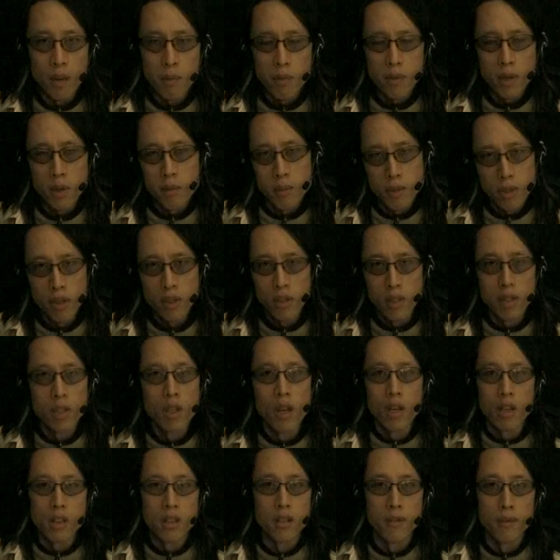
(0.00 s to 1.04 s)
I'm I'm certainly
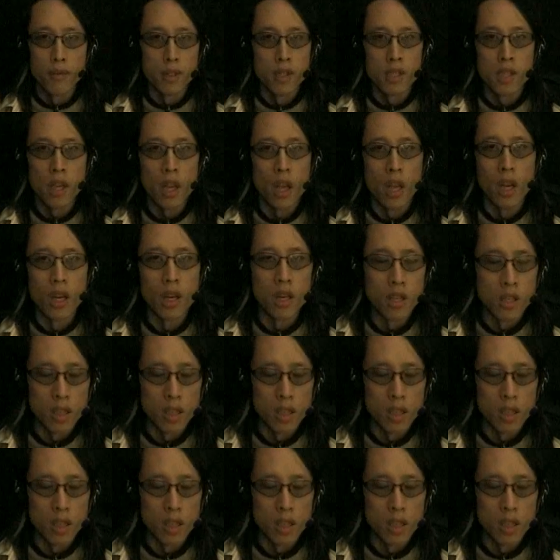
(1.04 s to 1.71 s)
not a sophisticated